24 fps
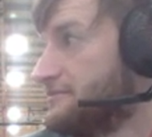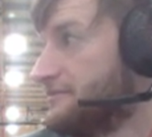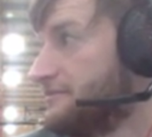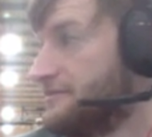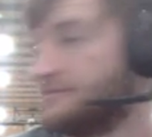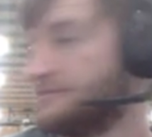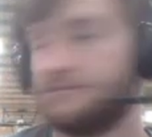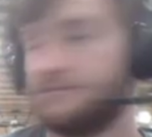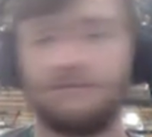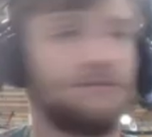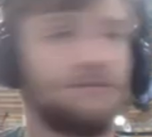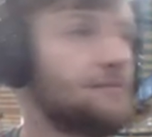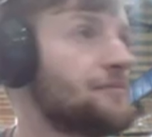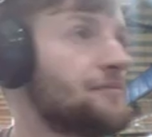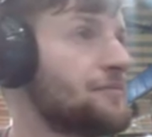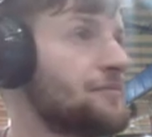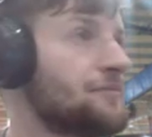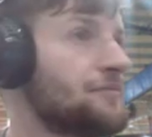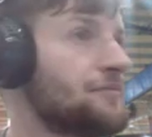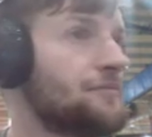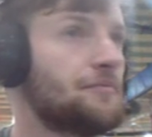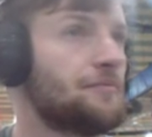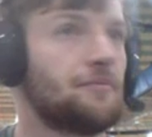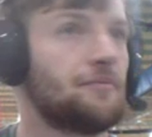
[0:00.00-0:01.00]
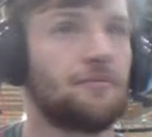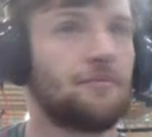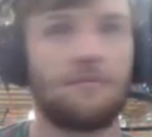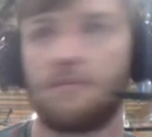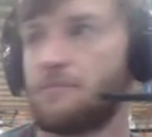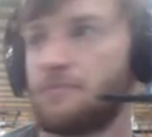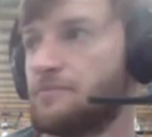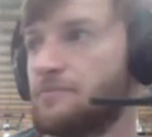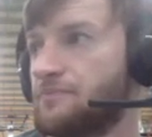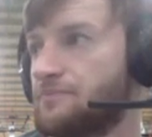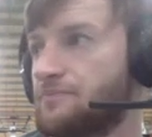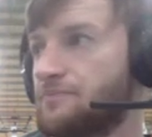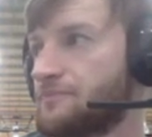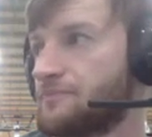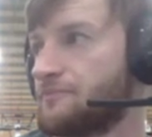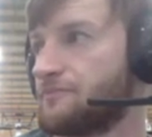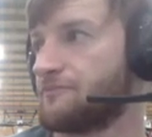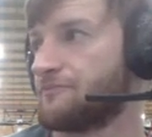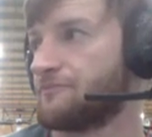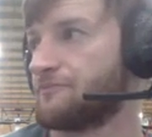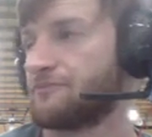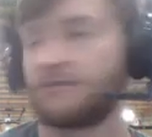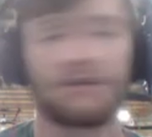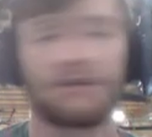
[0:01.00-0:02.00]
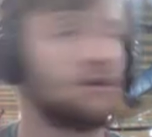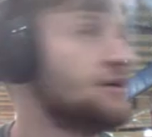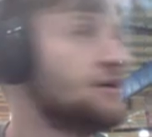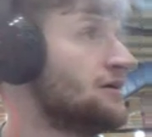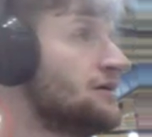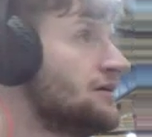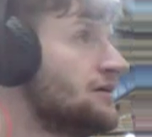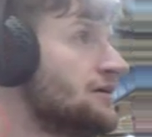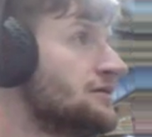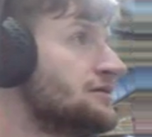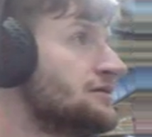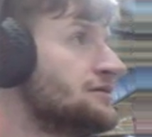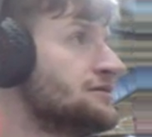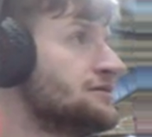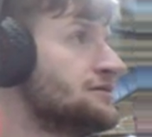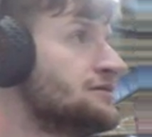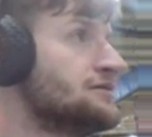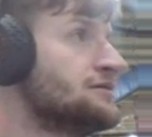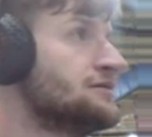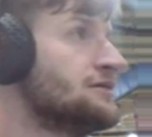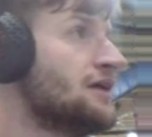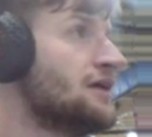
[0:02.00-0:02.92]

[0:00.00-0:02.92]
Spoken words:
Have you any thoughts on the game so far? I know you just got here.